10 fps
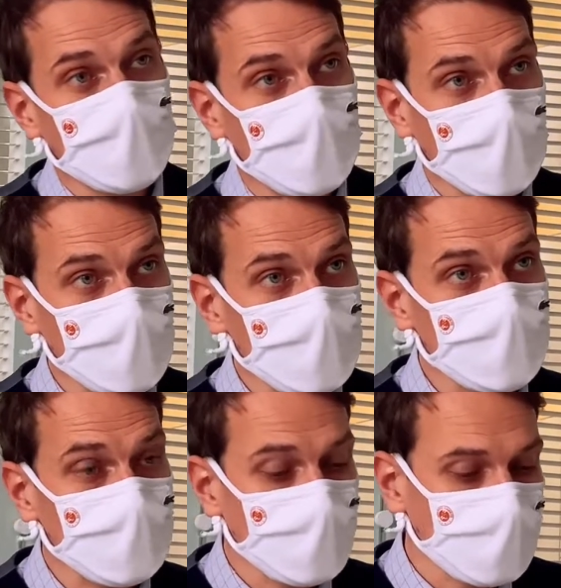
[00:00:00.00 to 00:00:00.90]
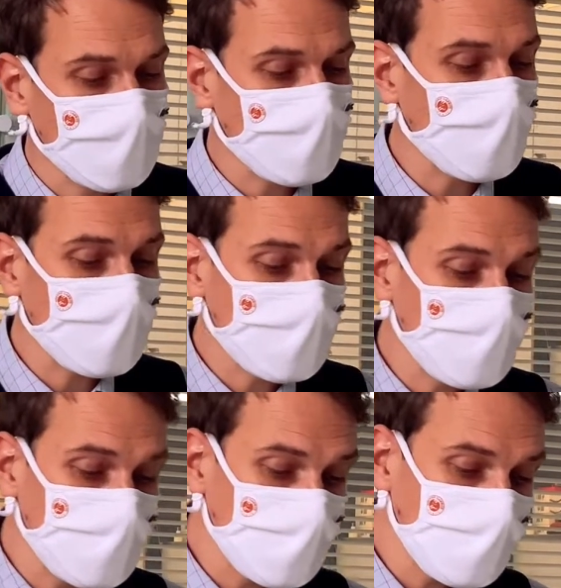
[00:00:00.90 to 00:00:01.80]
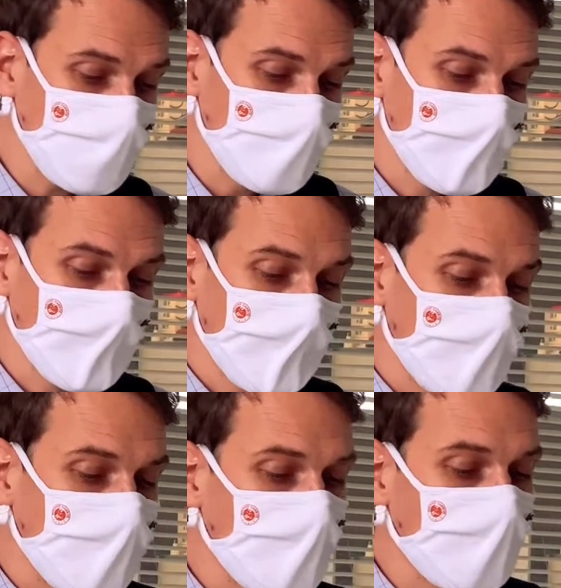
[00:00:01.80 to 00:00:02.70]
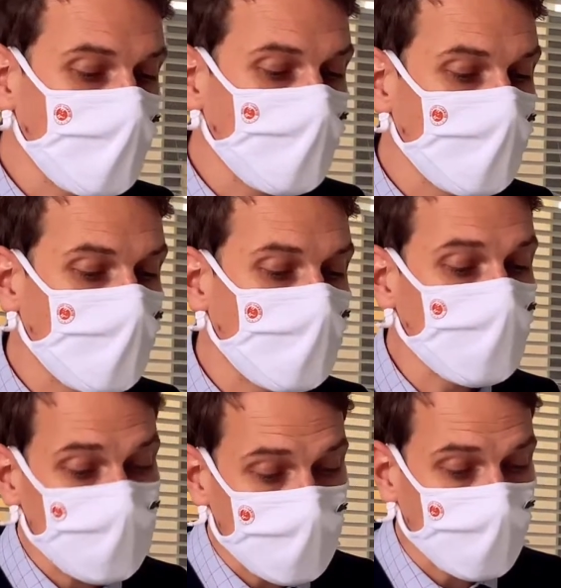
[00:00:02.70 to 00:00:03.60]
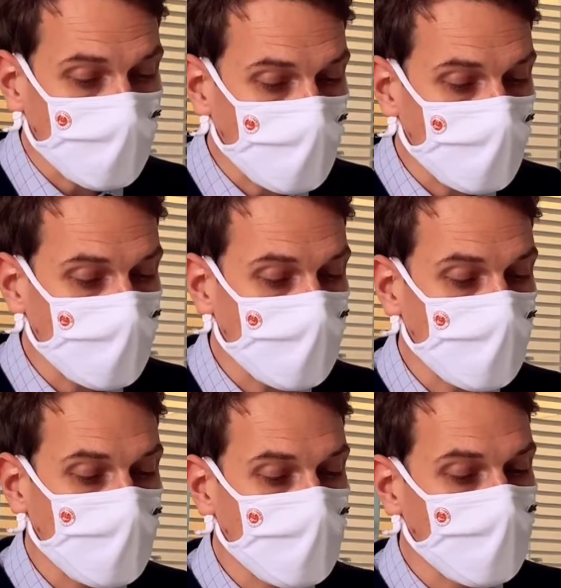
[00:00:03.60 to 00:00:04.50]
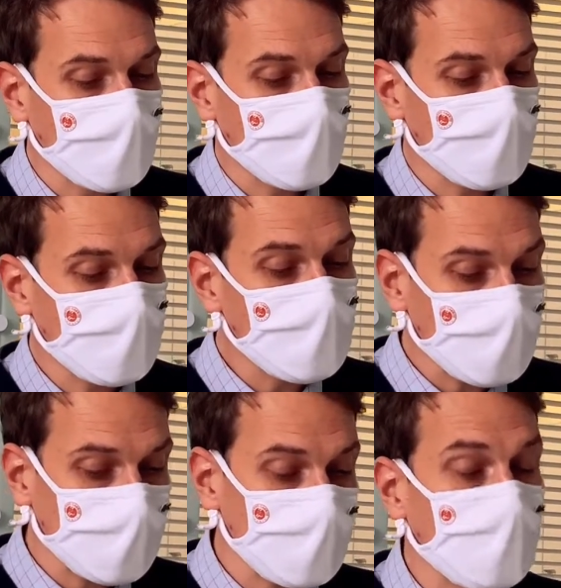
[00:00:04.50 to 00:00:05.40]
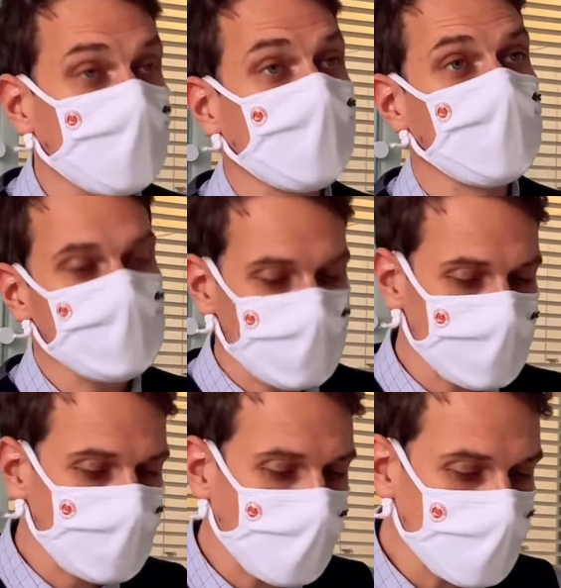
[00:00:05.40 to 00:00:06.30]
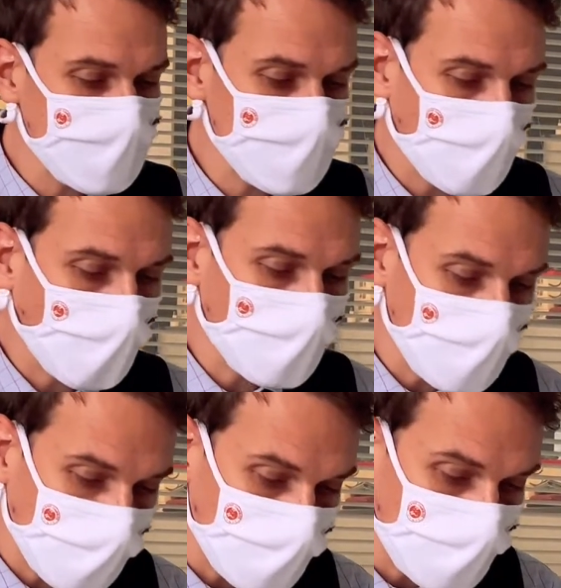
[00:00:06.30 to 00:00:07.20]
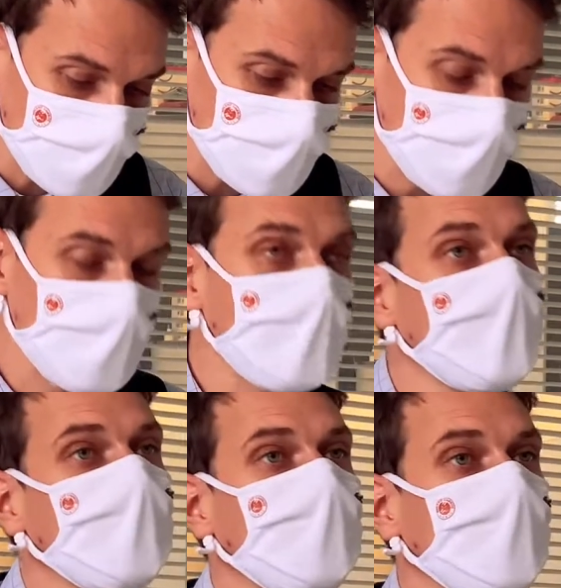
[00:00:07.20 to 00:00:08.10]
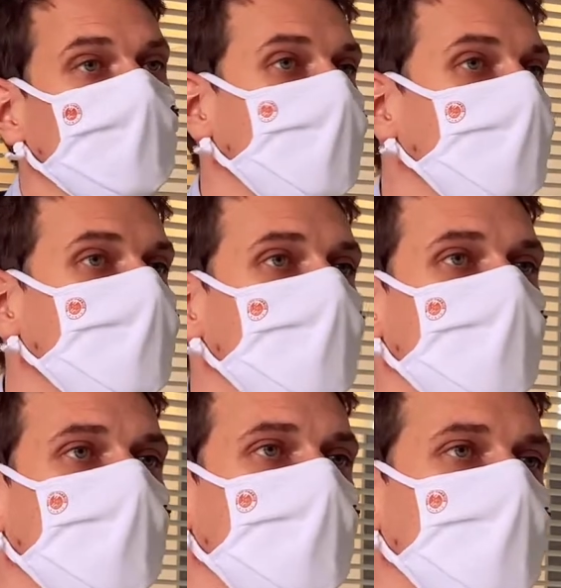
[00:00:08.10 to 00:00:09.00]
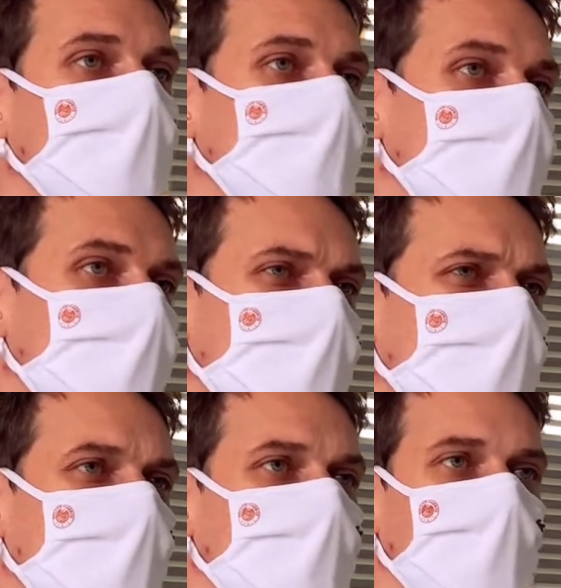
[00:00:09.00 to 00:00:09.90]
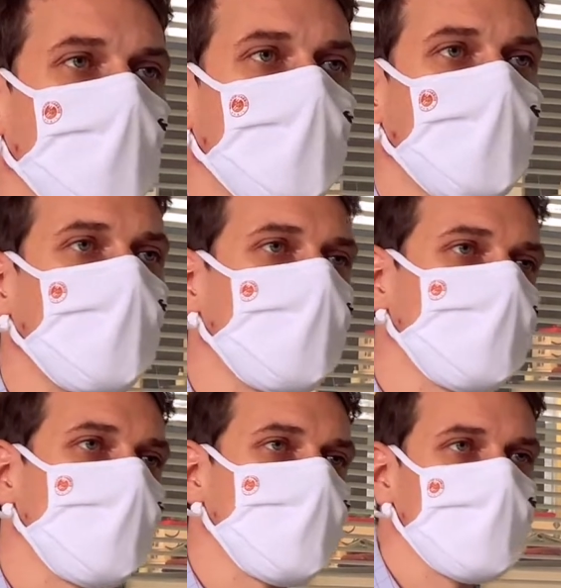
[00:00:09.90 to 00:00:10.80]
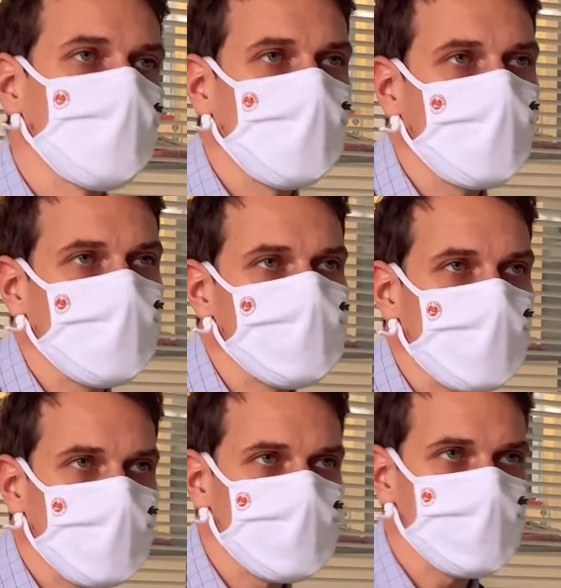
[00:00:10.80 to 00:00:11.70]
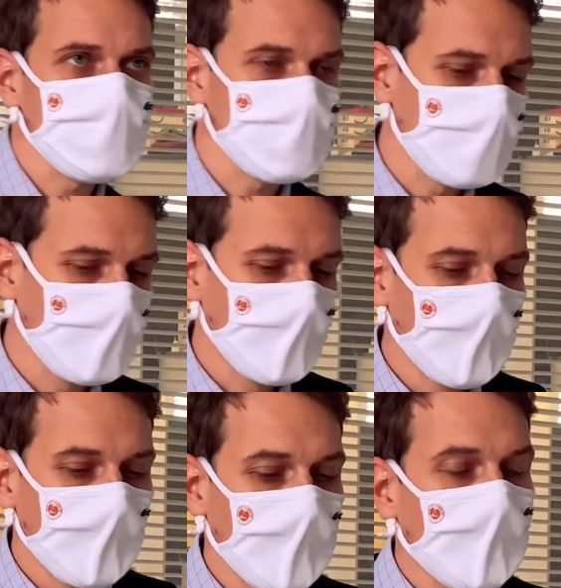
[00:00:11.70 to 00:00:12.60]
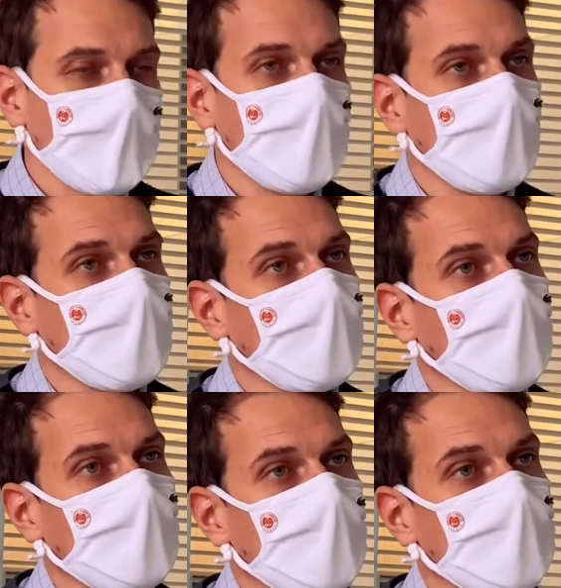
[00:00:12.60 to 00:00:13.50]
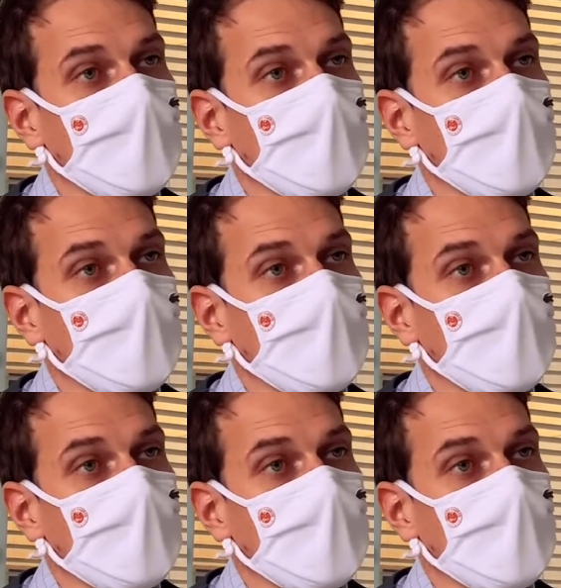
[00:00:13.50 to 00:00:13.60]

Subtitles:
the language. So that could be, first of all, the impact of a cultural change on language. For example, you could look at how social media changes the